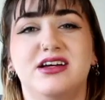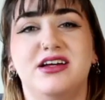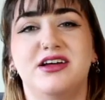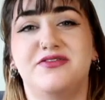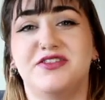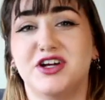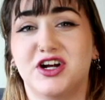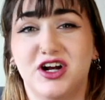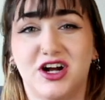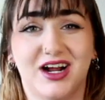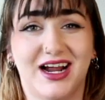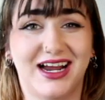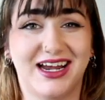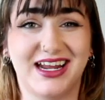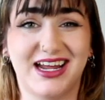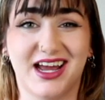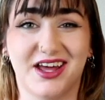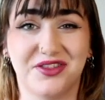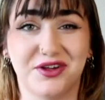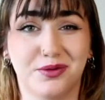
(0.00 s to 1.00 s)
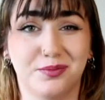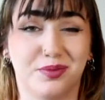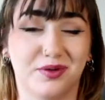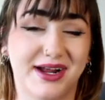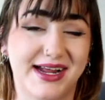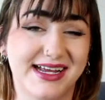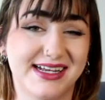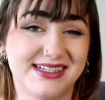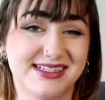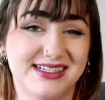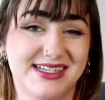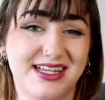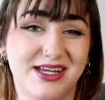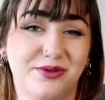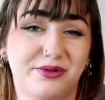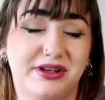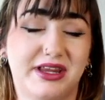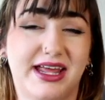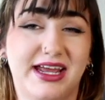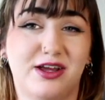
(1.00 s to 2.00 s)
If there are any other brands that
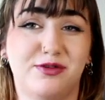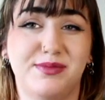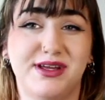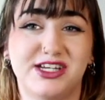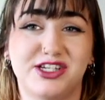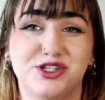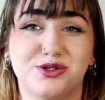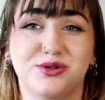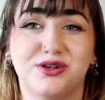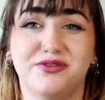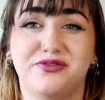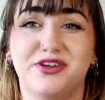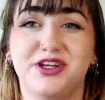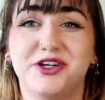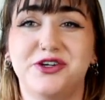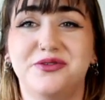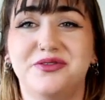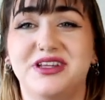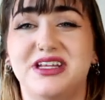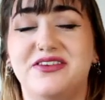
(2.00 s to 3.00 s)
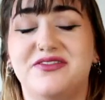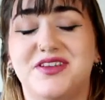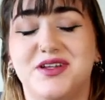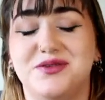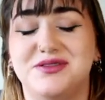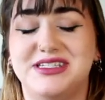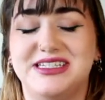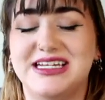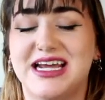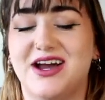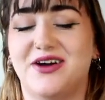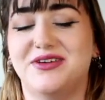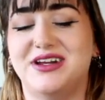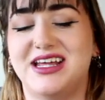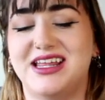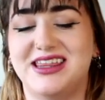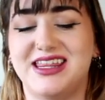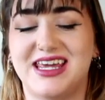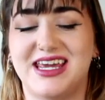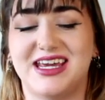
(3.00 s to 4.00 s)
you would like me to review, leave those down
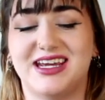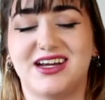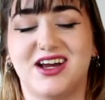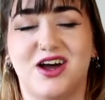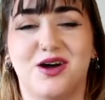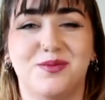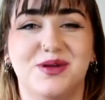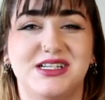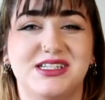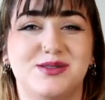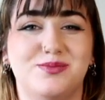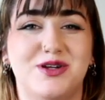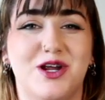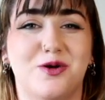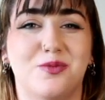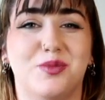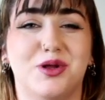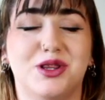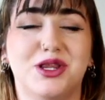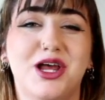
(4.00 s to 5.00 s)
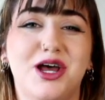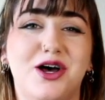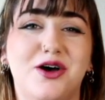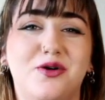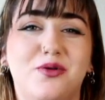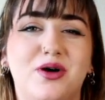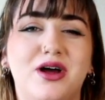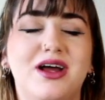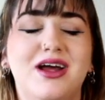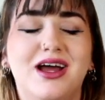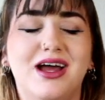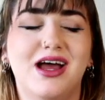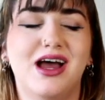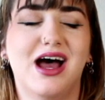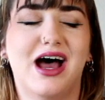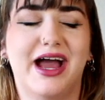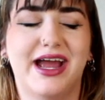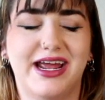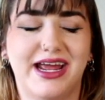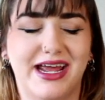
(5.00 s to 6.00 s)
in the comments down below.
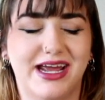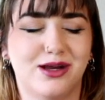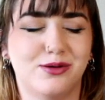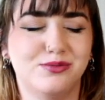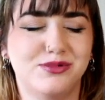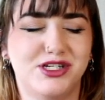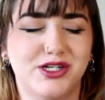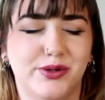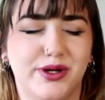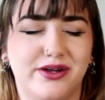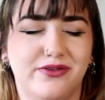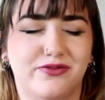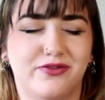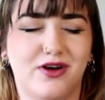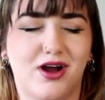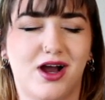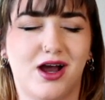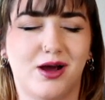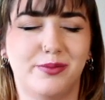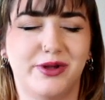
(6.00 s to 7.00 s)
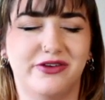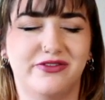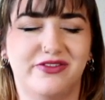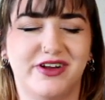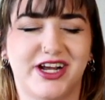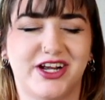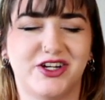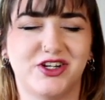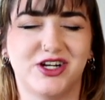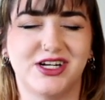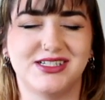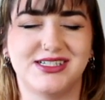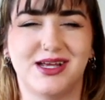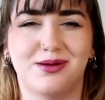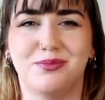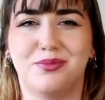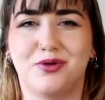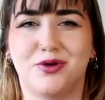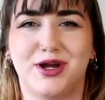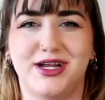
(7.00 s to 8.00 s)
I am doing From and Victor at
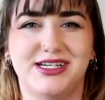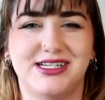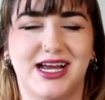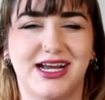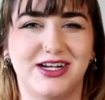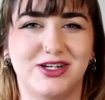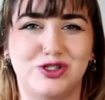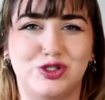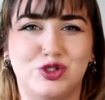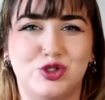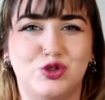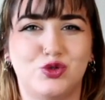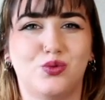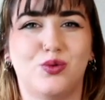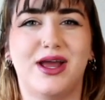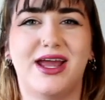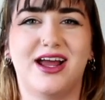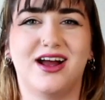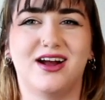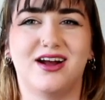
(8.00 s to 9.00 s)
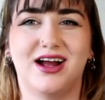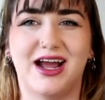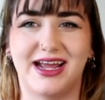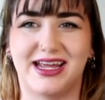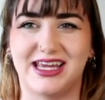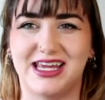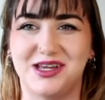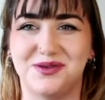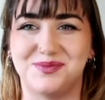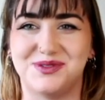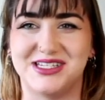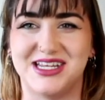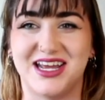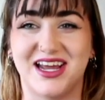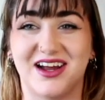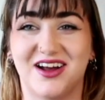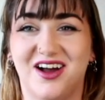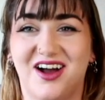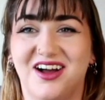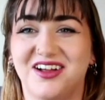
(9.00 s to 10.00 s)
some point. I swear I keep
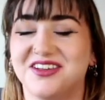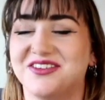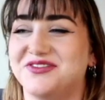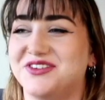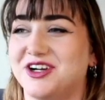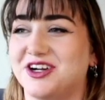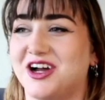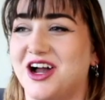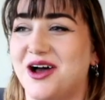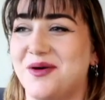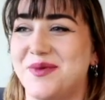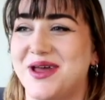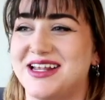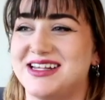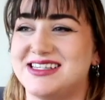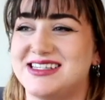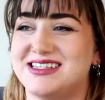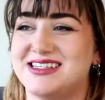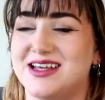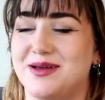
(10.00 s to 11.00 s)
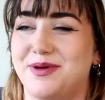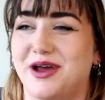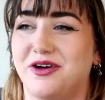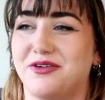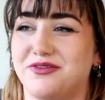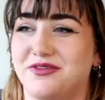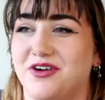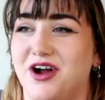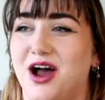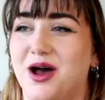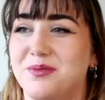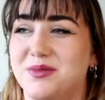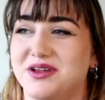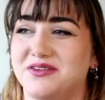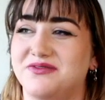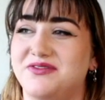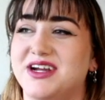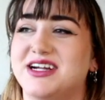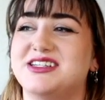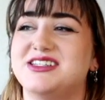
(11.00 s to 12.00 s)
seeing all of your comments about From
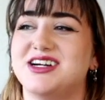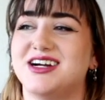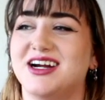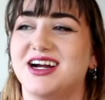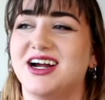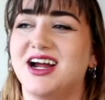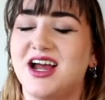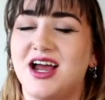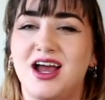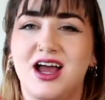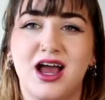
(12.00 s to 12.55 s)
and Victor.